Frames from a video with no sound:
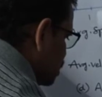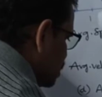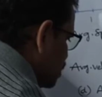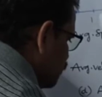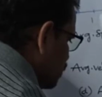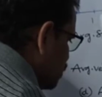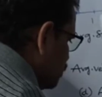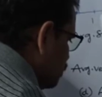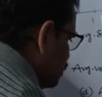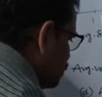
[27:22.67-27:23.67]
is equal
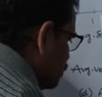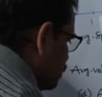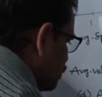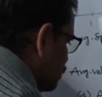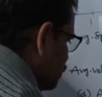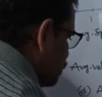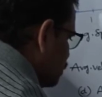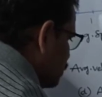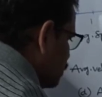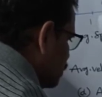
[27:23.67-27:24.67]
to
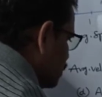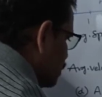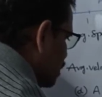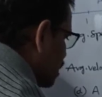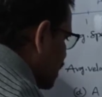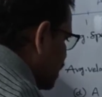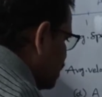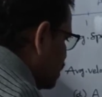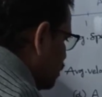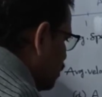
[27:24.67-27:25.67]

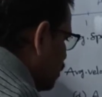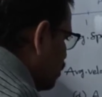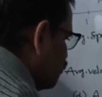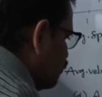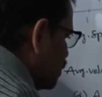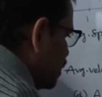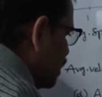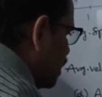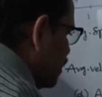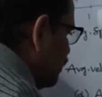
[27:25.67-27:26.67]
length of
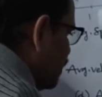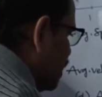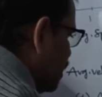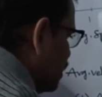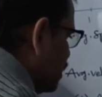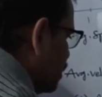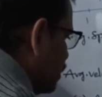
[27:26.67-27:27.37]
AB